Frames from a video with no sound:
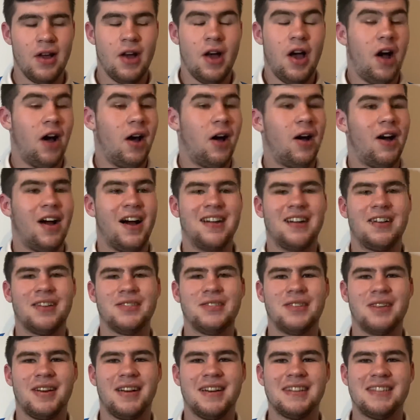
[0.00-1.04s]
I'd
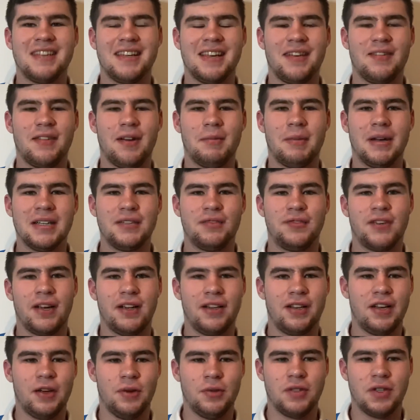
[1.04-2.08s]
also like to give a massive
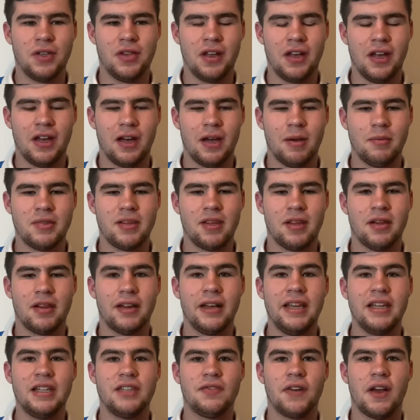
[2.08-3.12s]
thank you to the
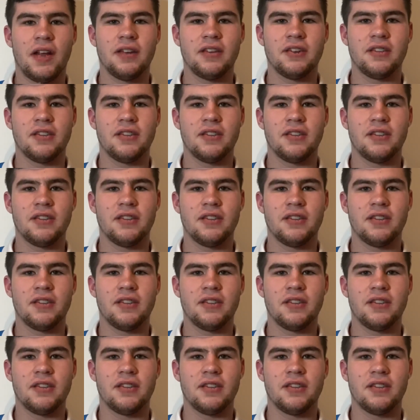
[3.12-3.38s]
Leeds fans